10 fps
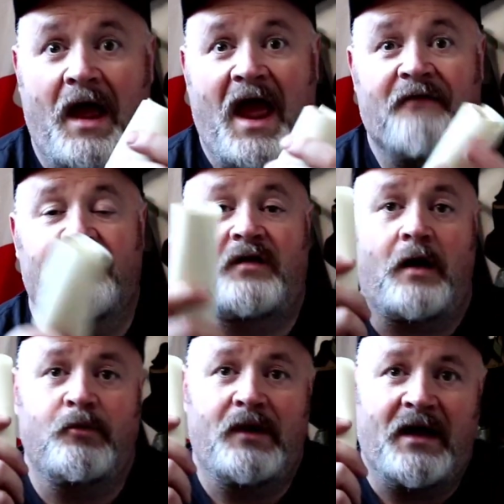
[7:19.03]
every
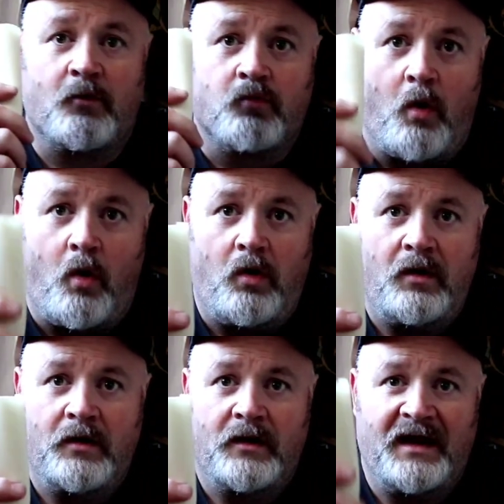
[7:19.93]
time you get a
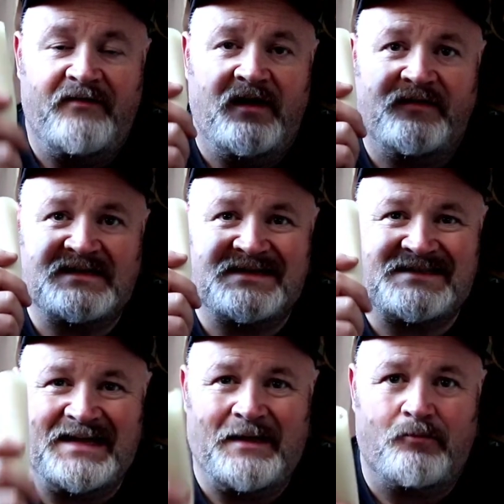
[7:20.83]
roll, even if it's the
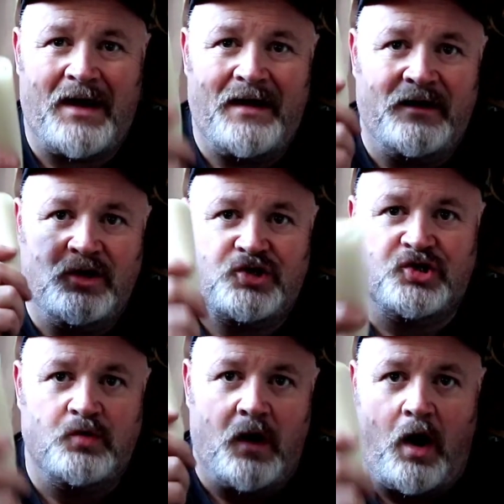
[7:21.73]
same brand that you
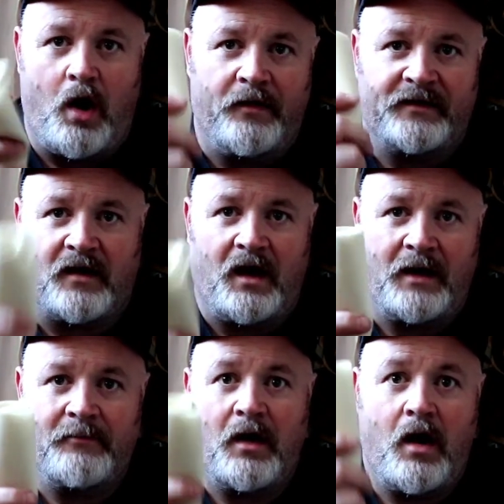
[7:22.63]
shoot all the
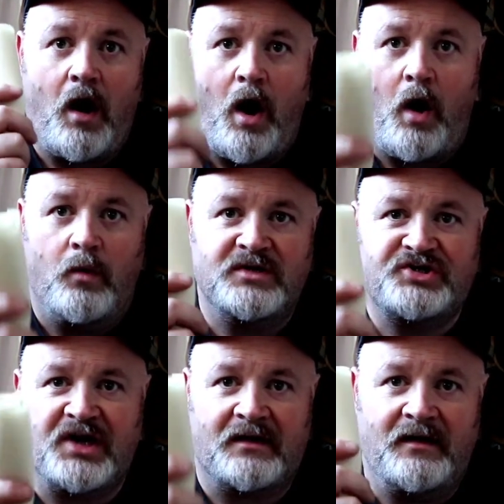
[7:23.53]
time, always
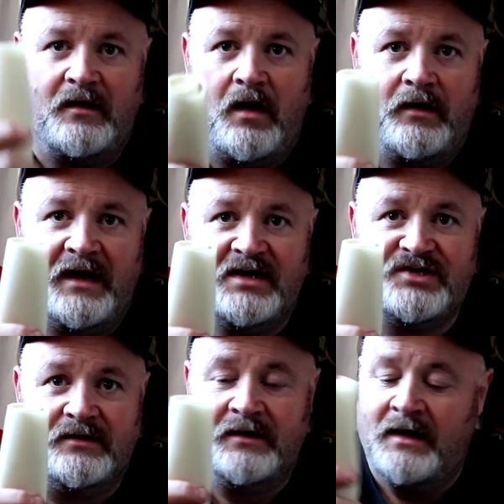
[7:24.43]
check the
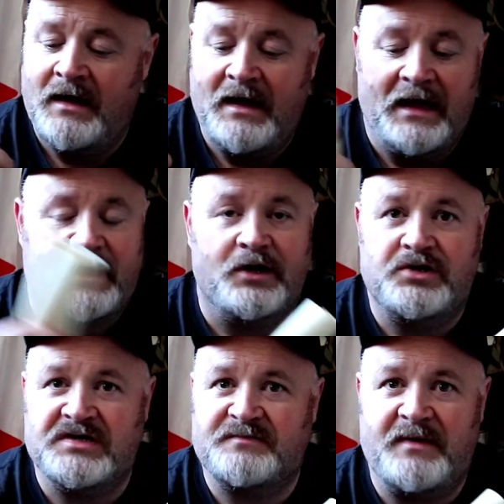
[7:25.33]
elongation. It could
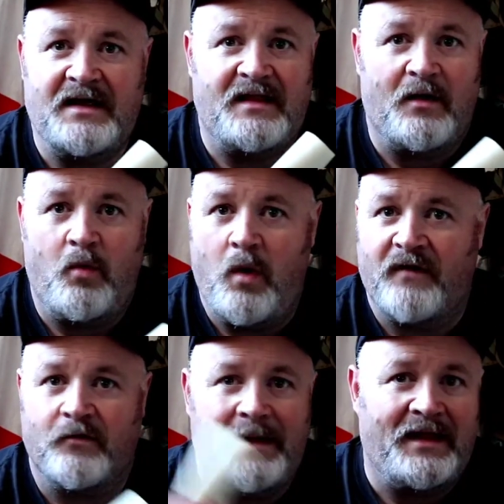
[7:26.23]
just be that
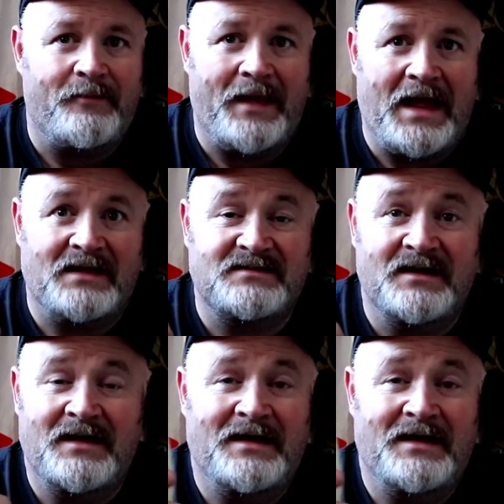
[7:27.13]
whoever made the bands